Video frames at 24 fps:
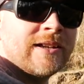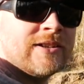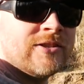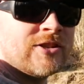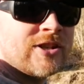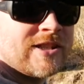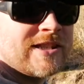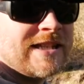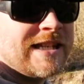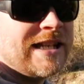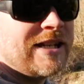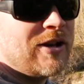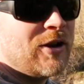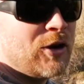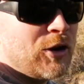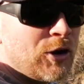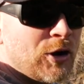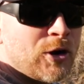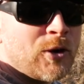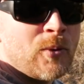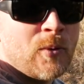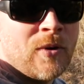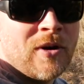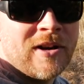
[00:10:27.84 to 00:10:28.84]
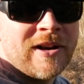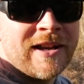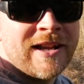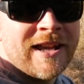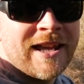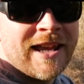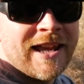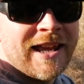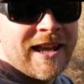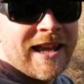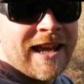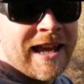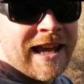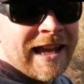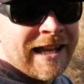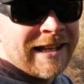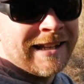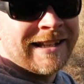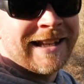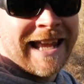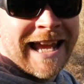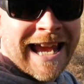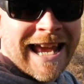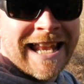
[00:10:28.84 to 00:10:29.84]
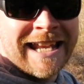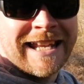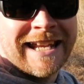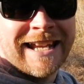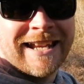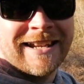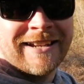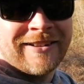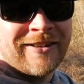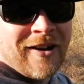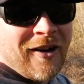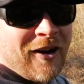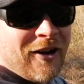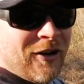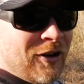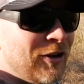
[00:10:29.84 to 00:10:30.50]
just need to hook one and land it, not